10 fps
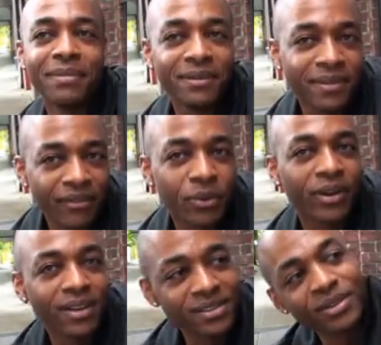maybe
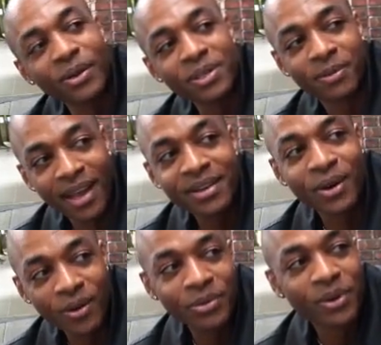everyone doesn't notice, but I
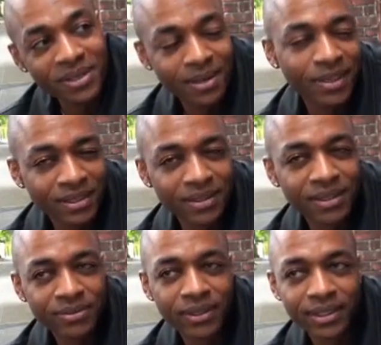know I'm doing something a little
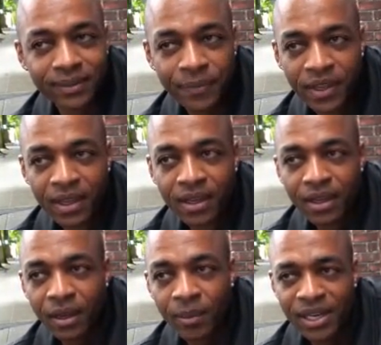different.
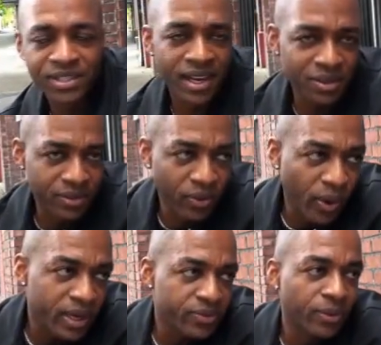And I changed his
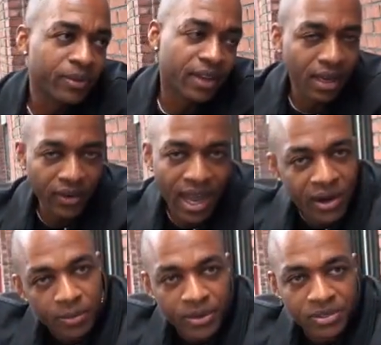voice from kind of a
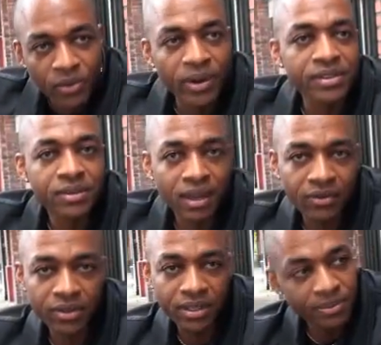higher pitched voice to
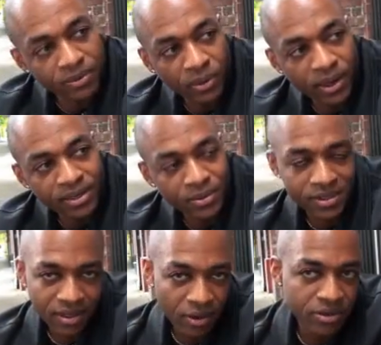kind of a deeper voice,
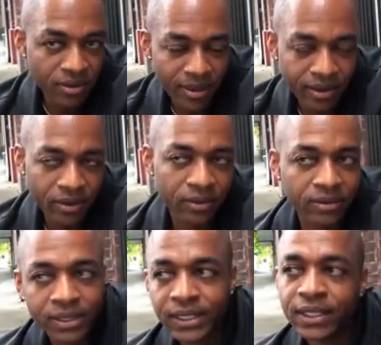which is closer to my
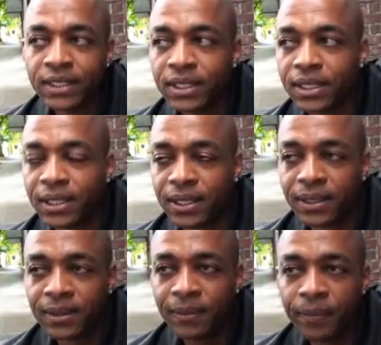own.
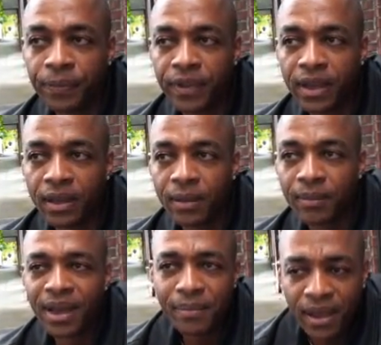
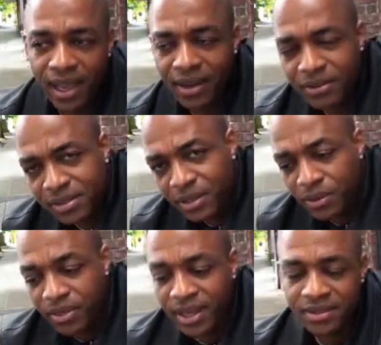I had those
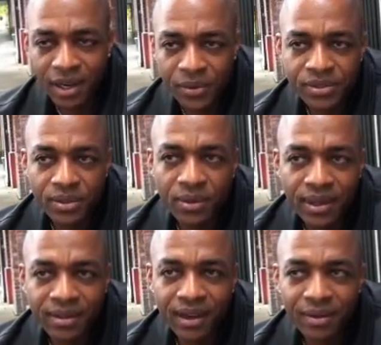little things that I was
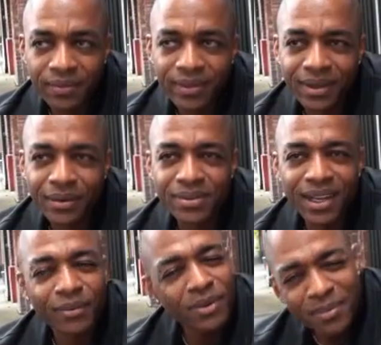doing that I
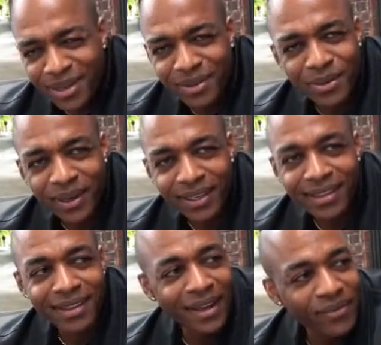was like, what am I doing?
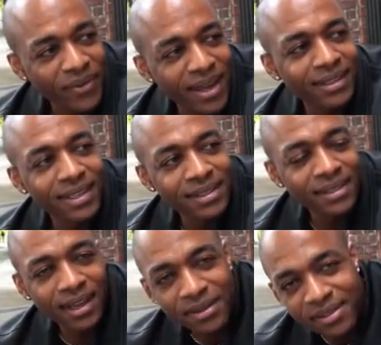And then I finally
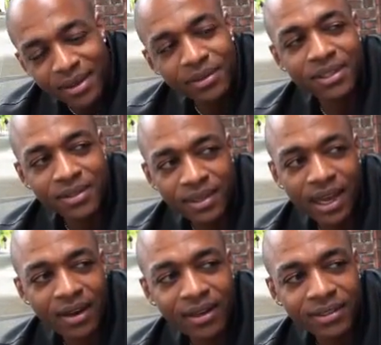kind of settled into the
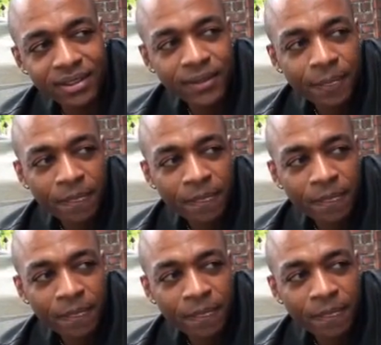character,